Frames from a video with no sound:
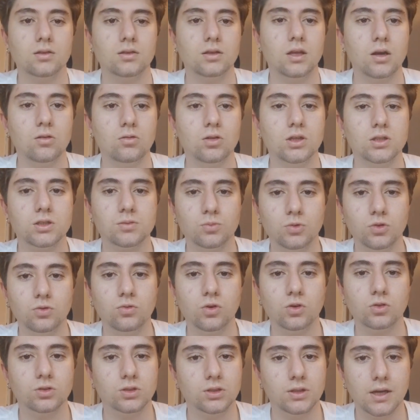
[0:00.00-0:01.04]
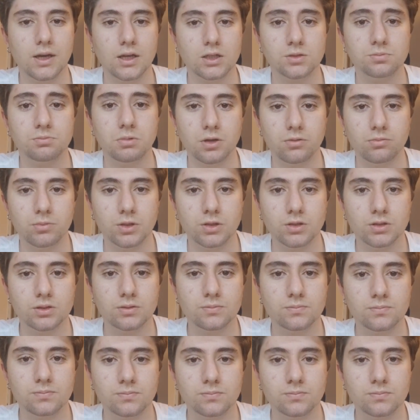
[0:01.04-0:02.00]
Now let's move on to the experiment.